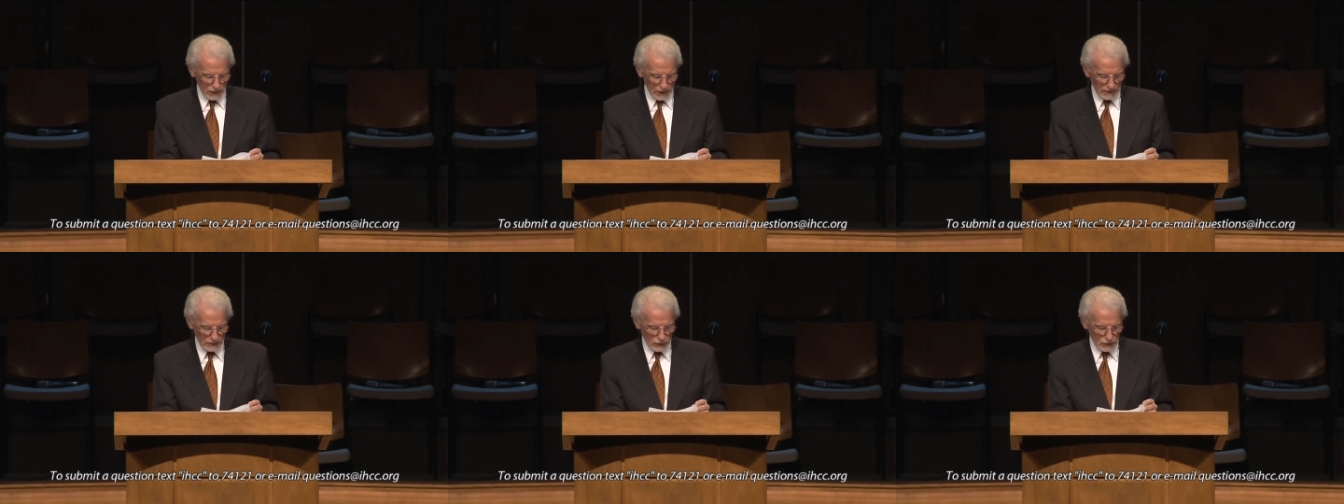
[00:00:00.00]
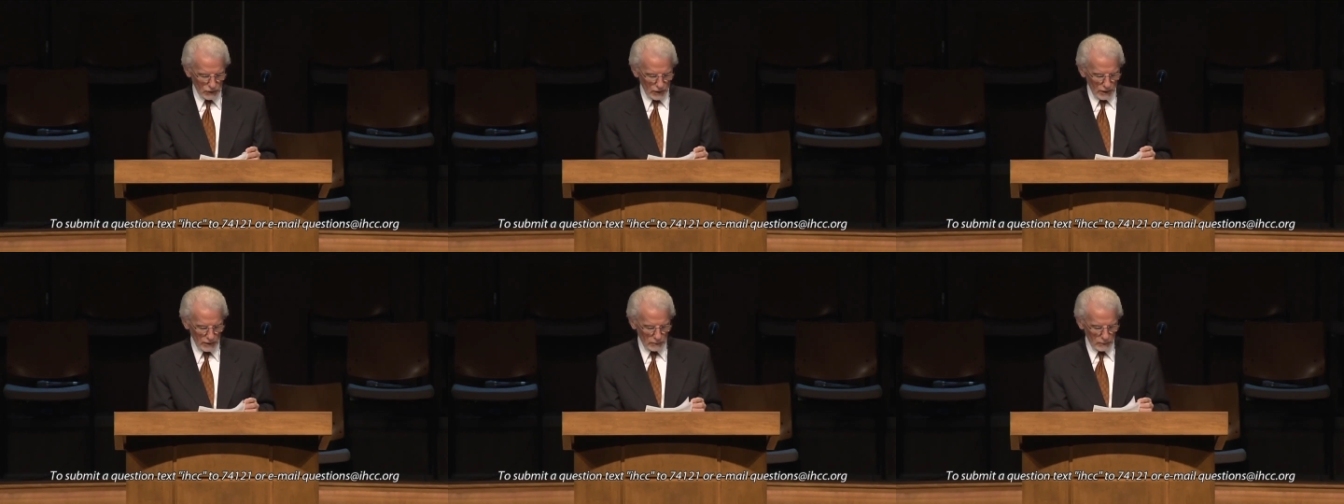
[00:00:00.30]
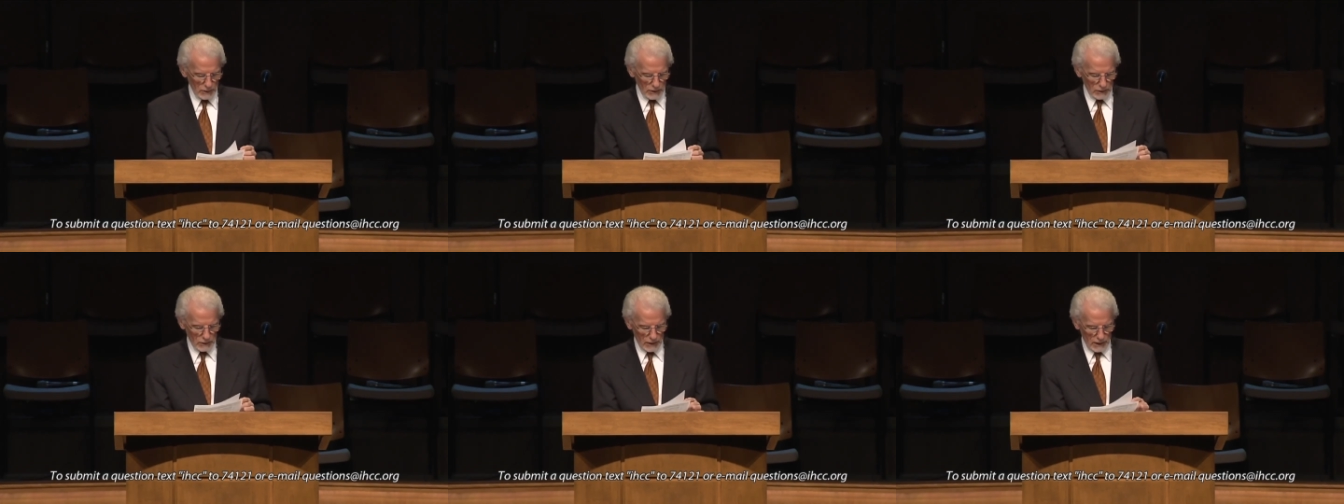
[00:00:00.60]
Let's start
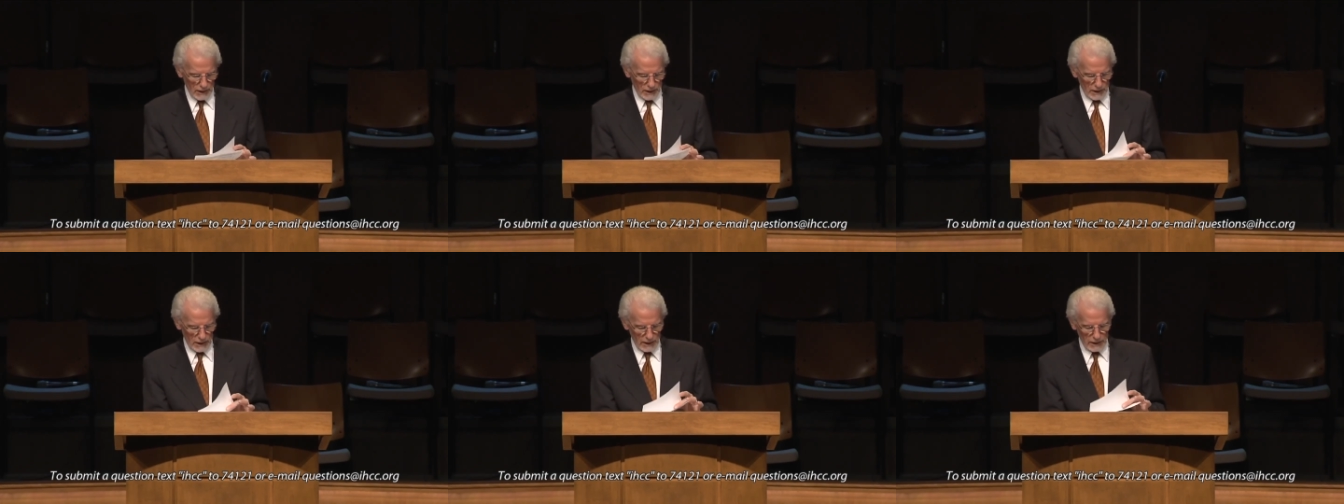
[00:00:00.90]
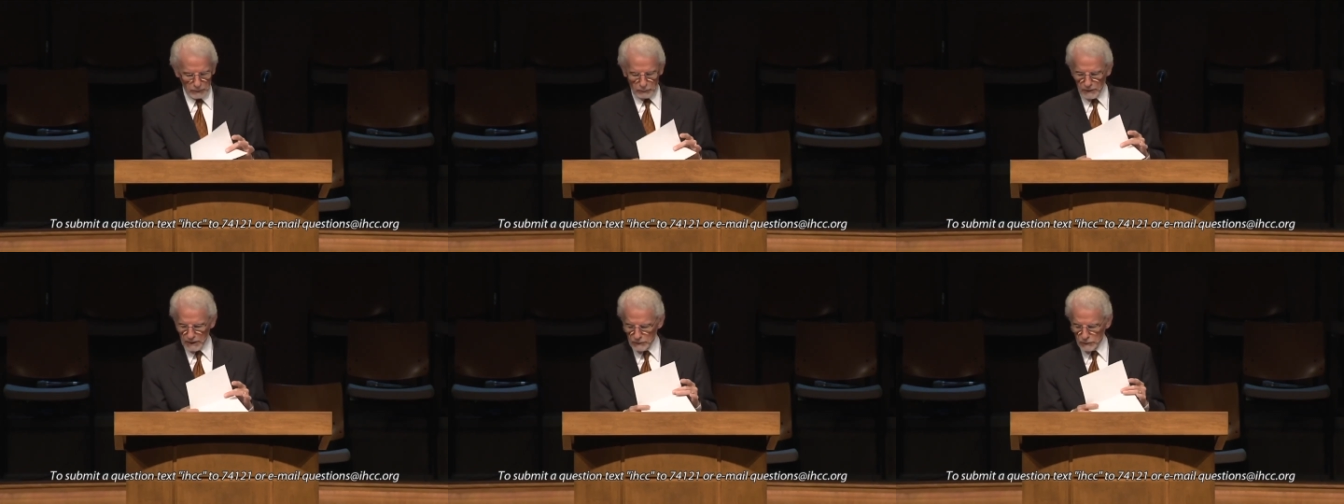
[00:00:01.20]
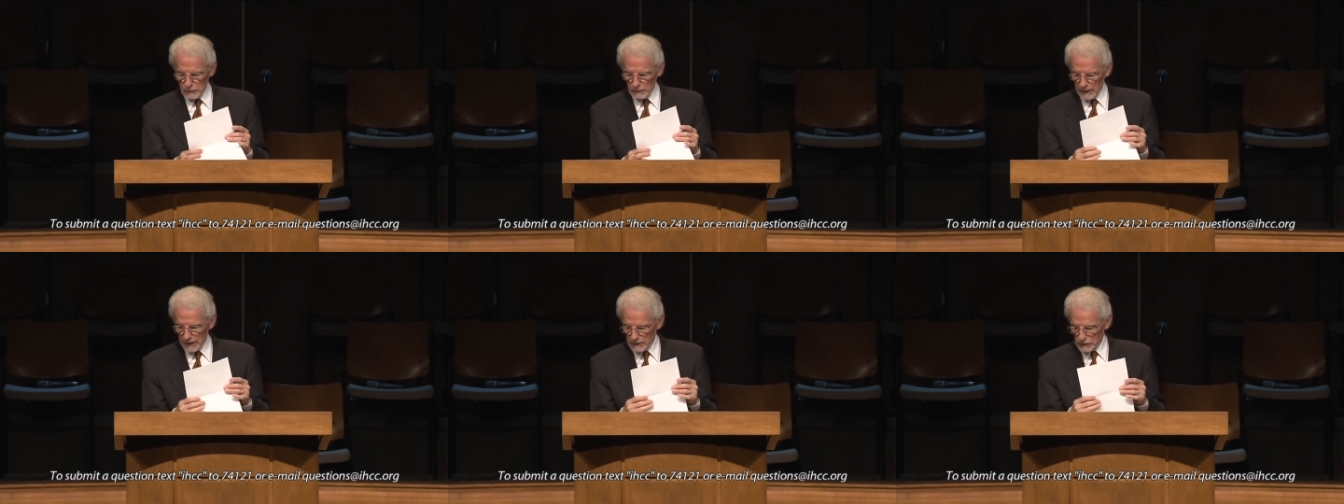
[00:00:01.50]
with the uh,
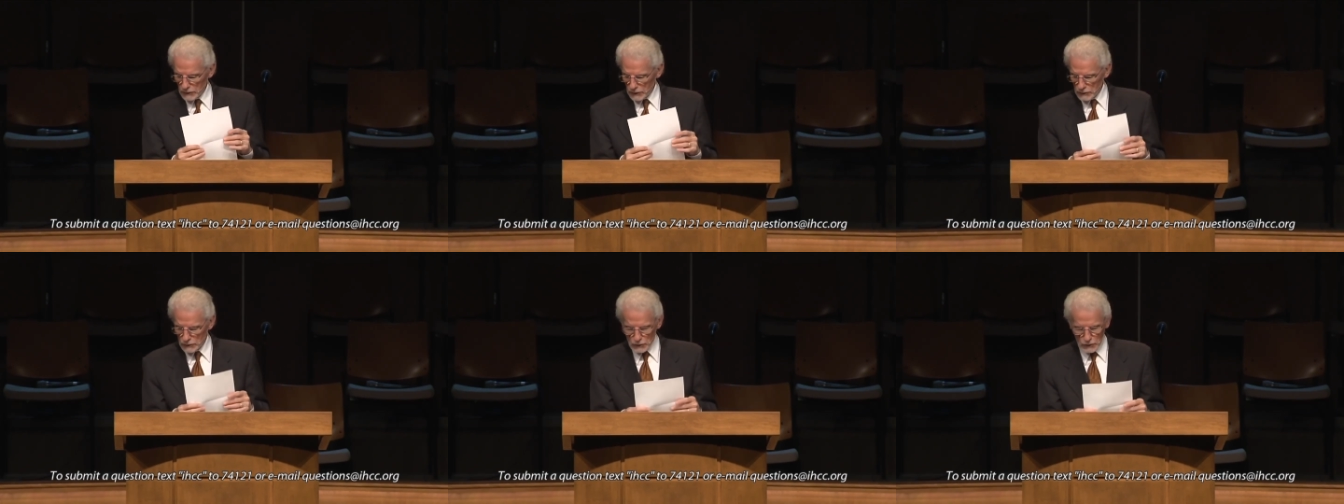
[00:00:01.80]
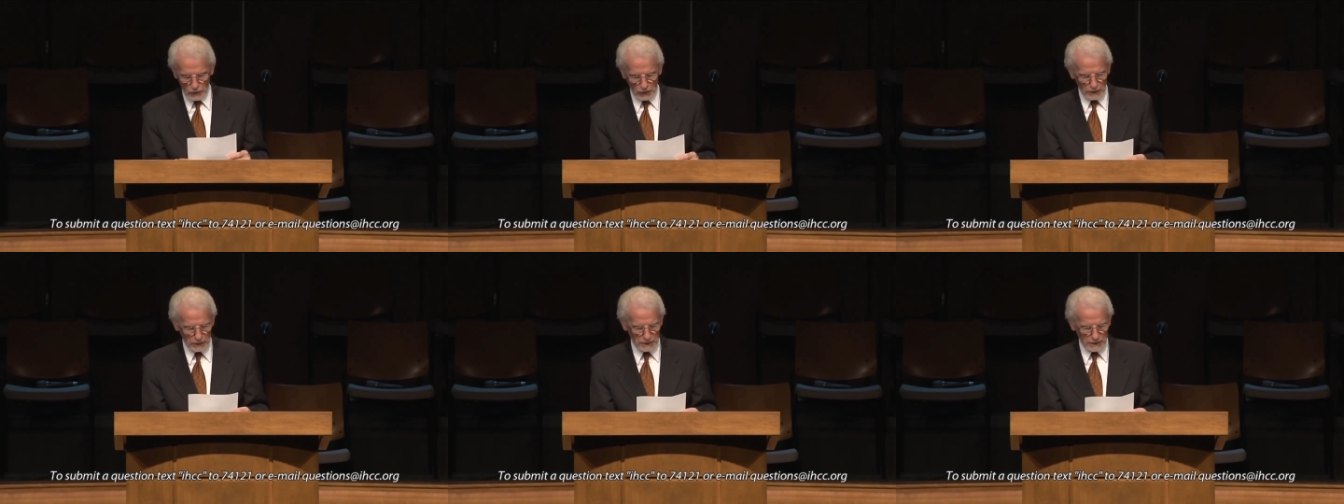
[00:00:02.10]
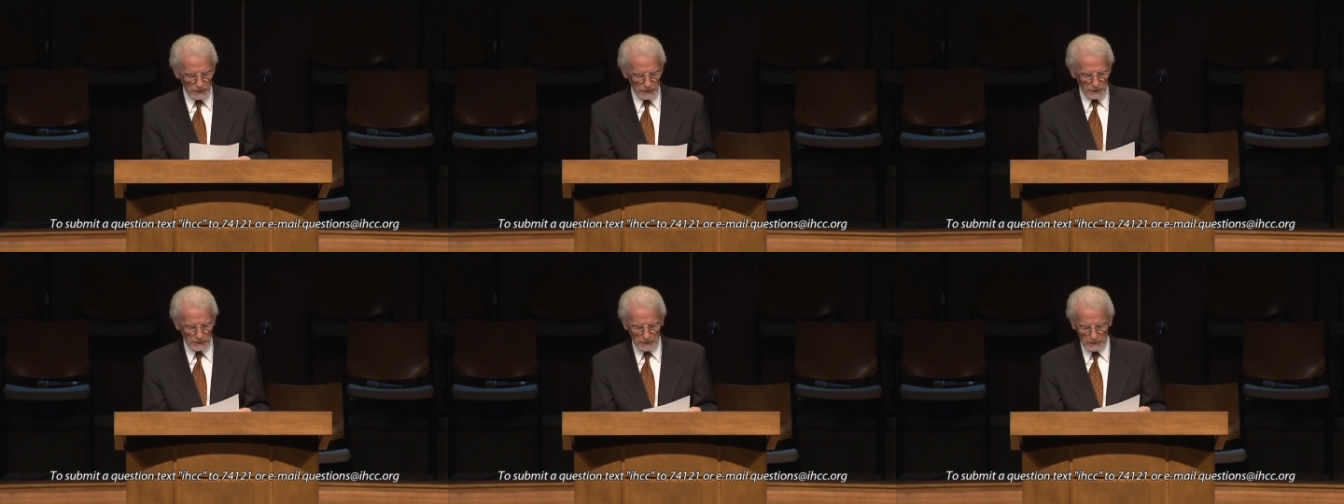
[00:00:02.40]
resurrection chart
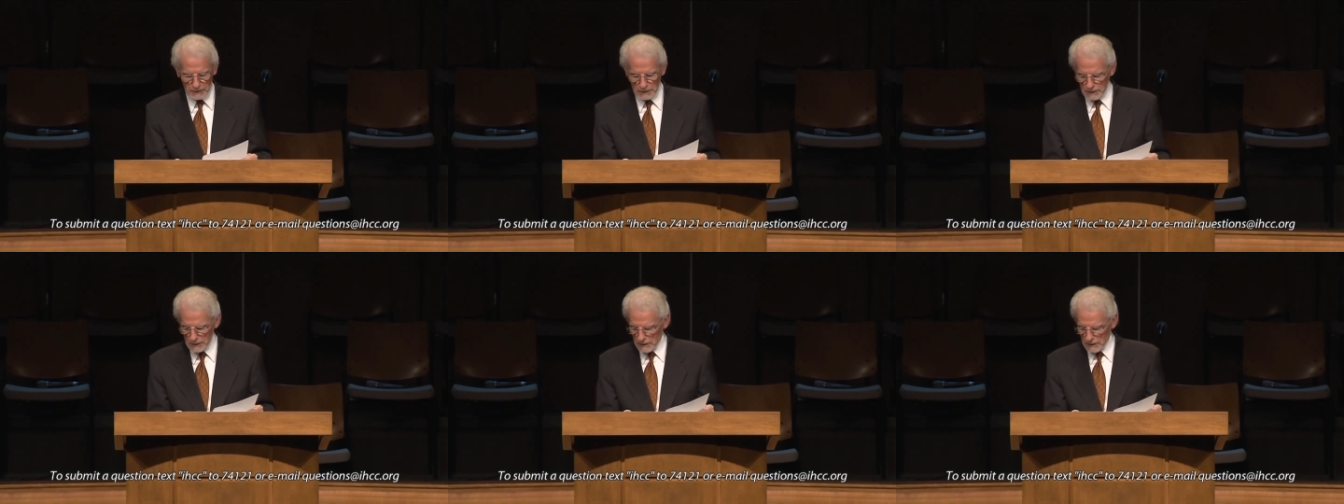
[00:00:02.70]
here.